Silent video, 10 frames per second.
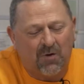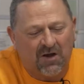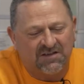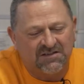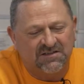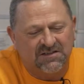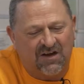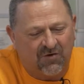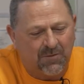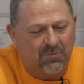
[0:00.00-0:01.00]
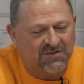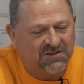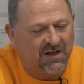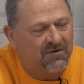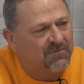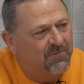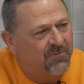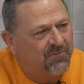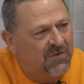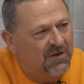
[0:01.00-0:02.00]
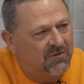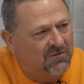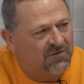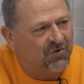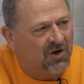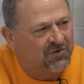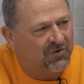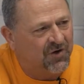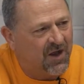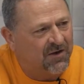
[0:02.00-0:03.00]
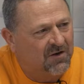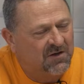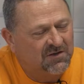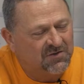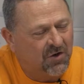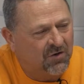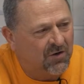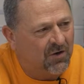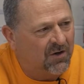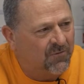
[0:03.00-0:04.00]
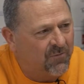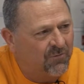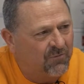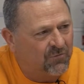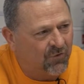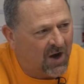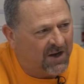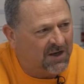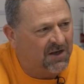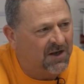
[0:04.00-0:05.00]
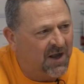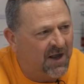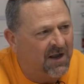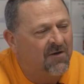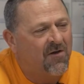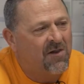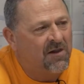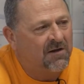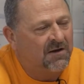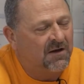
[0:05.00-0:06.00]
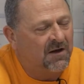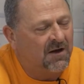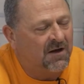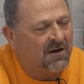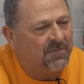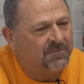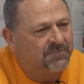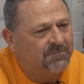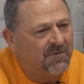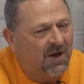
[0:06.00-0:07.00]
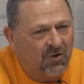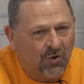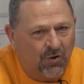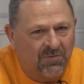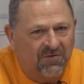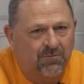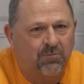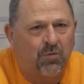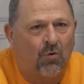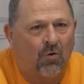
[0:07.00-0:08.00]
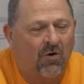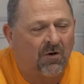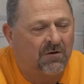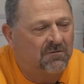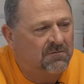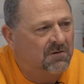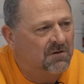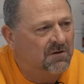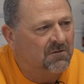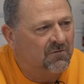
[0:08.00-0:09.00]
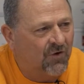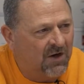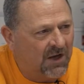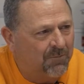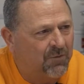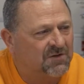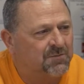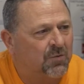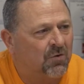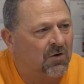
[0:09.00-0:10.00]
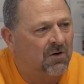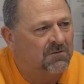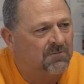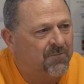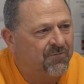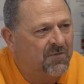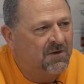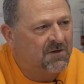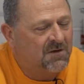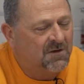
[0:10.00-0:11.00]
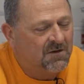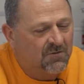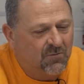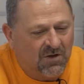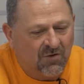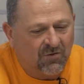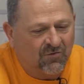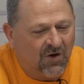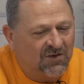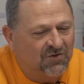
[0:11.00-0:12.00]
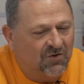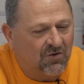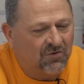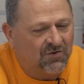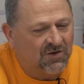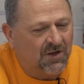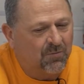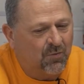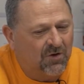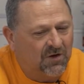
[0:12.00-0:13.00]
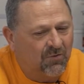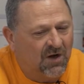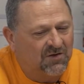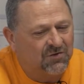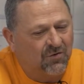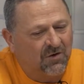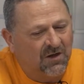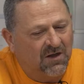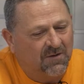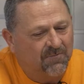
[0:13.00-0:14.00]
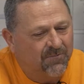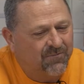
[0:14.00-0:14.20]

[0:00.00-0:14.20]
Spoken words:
probably 70% structure done. Starting to dry in today. Got curbs poured, truck aprons poured. Be doing trash enclosures, get poured here right shortly.